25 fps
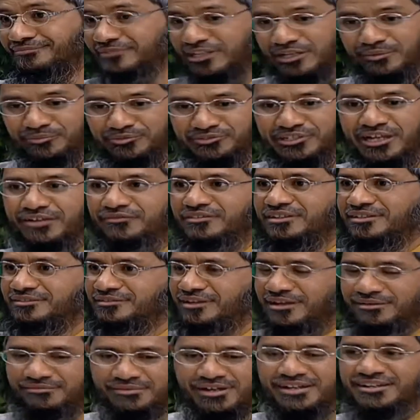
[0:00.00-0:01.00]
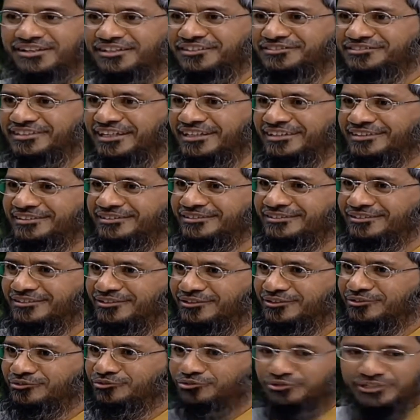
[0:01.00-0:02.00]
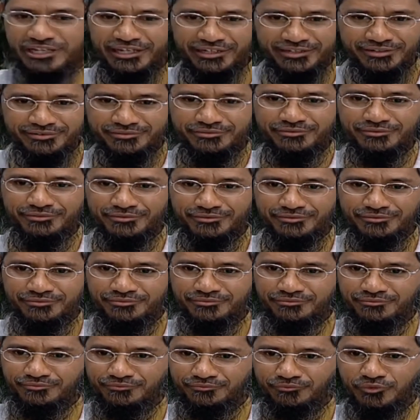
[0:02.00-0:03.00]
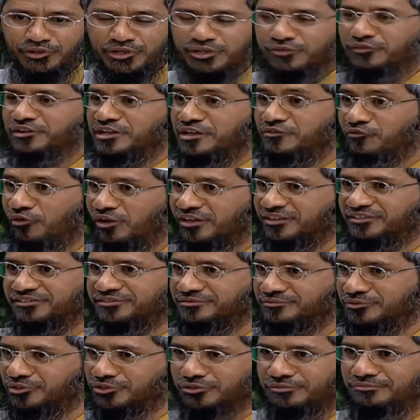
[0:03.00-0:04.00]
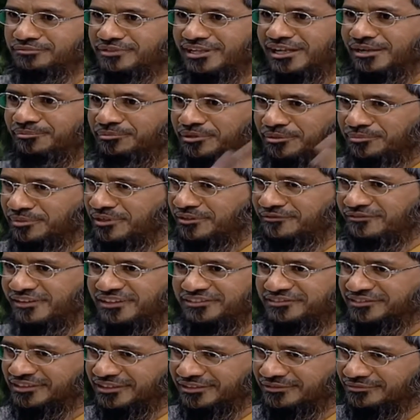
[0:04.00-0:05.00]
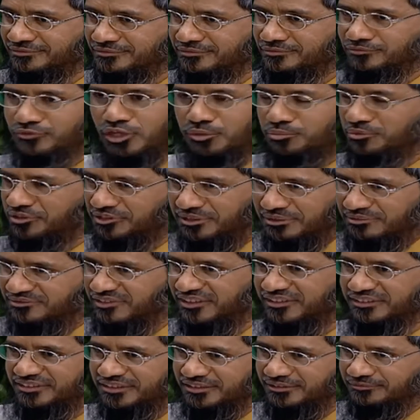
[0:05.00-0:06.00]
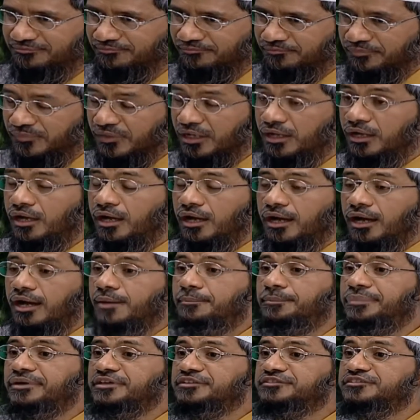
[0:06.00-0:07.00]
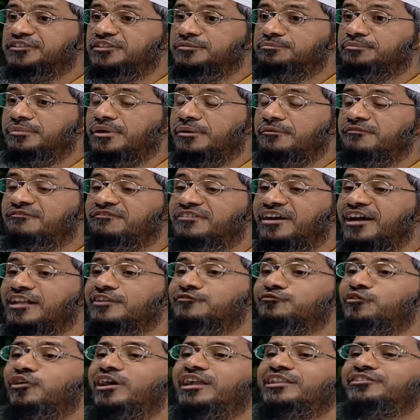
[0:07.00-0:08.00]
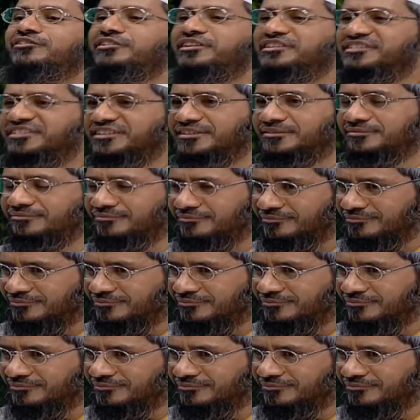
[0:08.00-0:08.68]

I'm starving, hunger strike, to get whatever he wants. You know, there are people fasting, non-Muslims fasting. A person may fast for health reason,